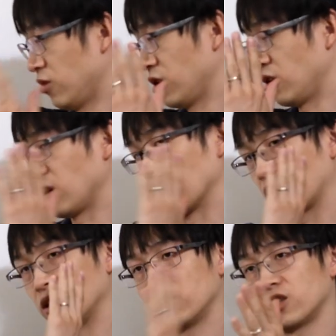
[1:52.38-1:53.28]
the
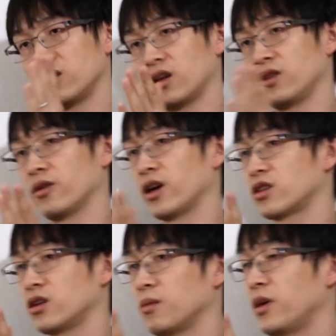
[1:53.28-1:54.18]
condition that you
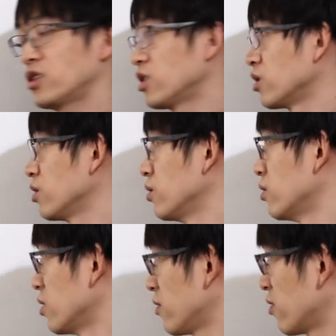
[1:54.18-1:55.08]
actually are matching to
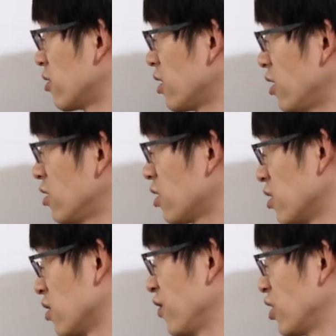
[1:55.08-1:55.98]
is first energy
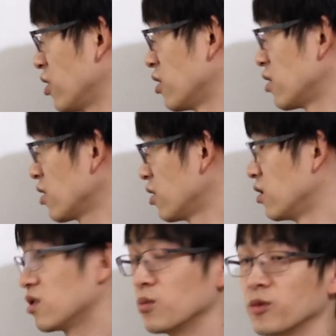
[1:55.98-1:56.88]
conservation, and second
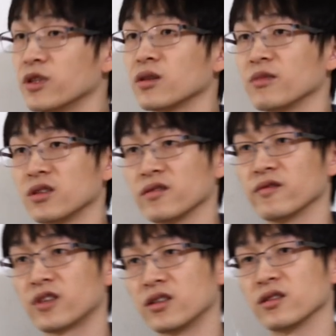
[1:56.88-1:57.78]
is momentum
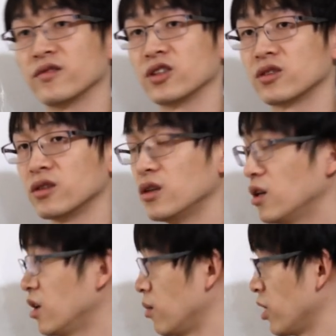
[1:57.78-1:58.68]
conservation.
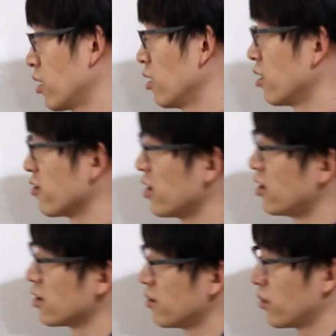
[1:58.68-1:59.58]
It makes a lot of
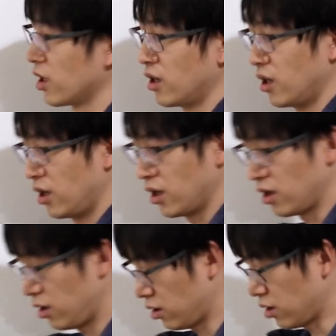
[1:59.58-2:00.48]
sense.
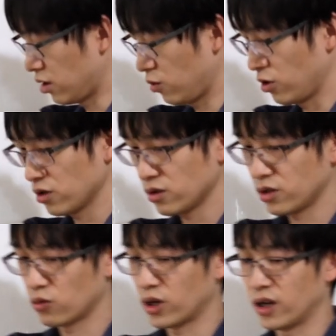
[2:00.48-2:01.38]
And we also
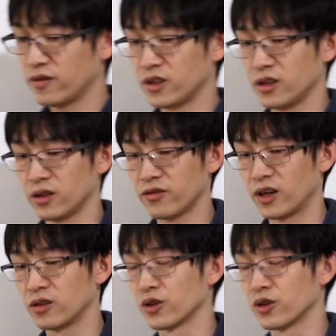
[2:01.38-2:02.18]
derive the final